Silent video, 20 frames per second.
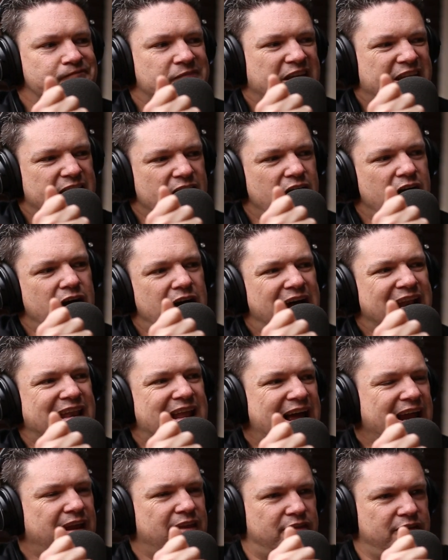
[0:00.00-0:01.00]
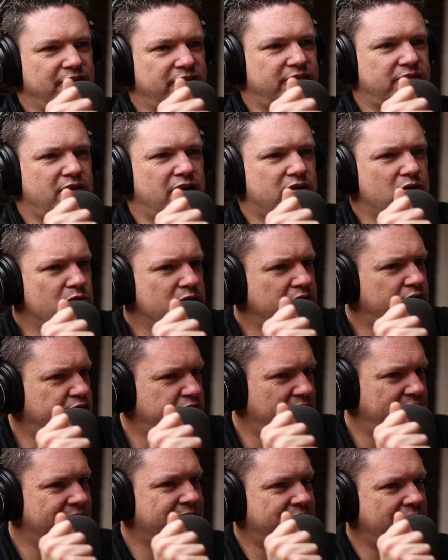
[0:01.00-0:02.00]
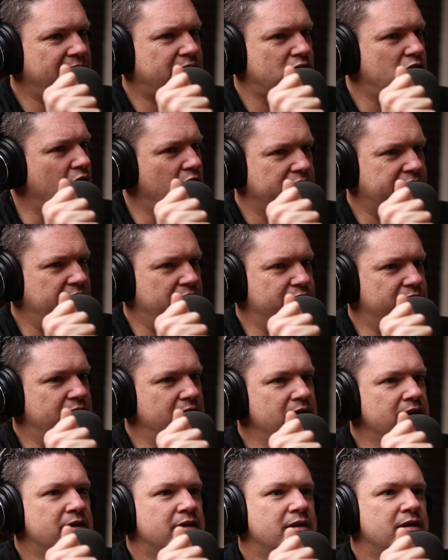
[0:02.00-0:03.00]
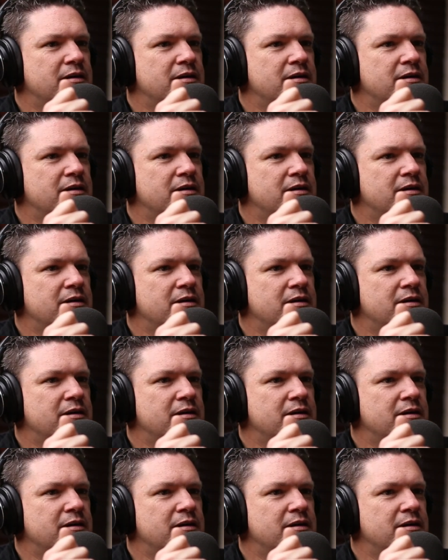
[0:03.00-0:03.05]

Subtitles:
Yeah, I like this. I don't want to trade that card ever,